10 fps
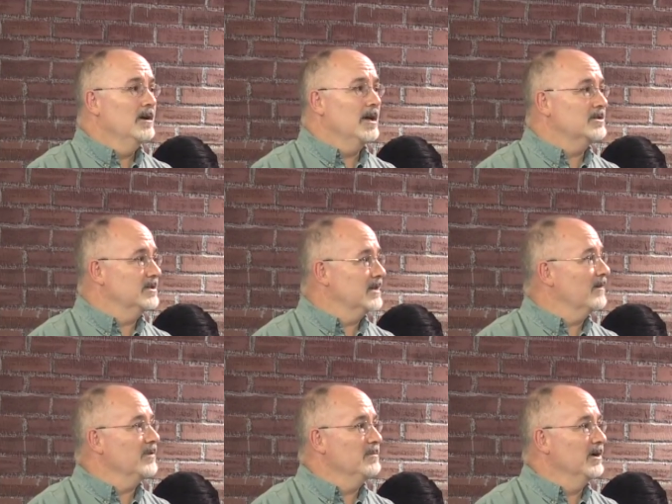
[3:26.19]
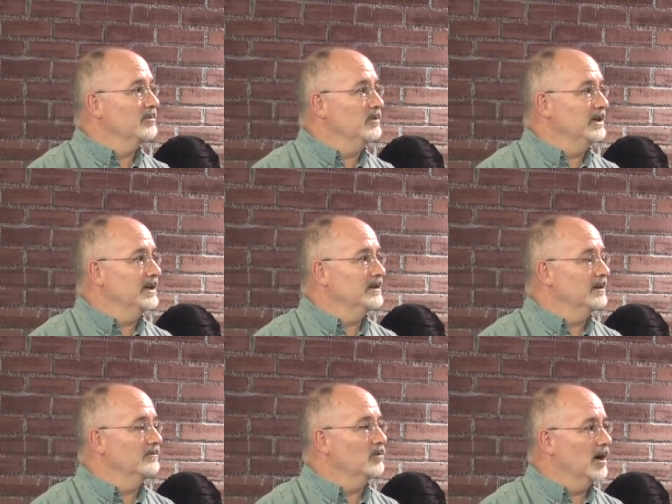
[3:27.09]
It's just every month we get
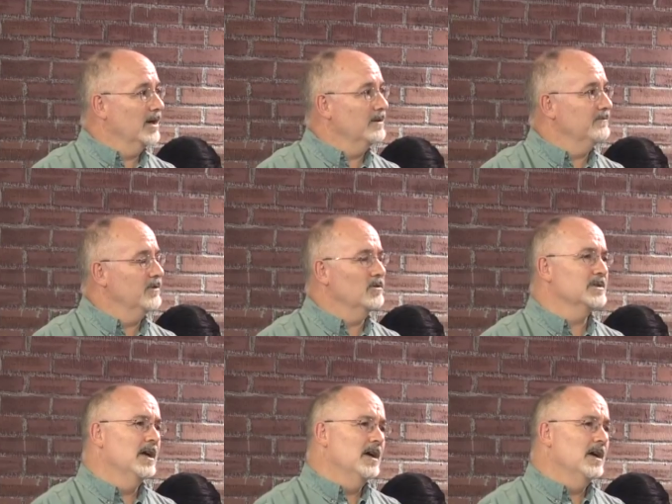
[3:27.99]
a variety of folks.